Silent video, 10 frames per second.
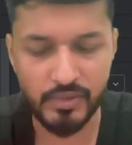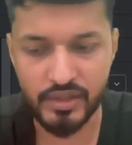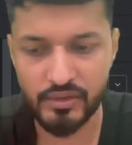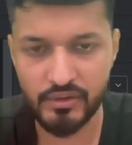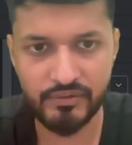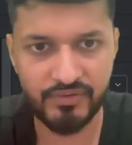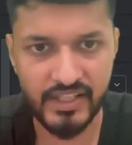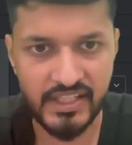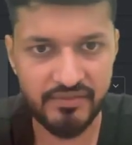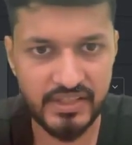modulo
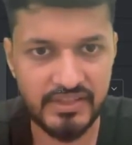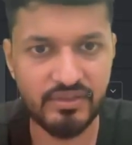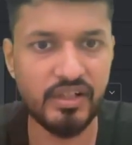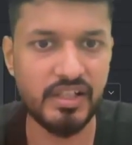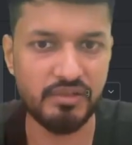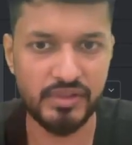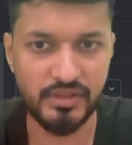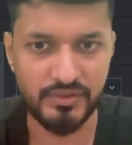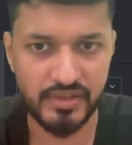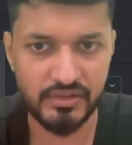5 is not equal
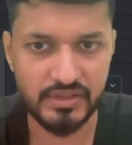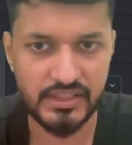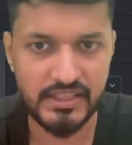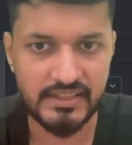to 0.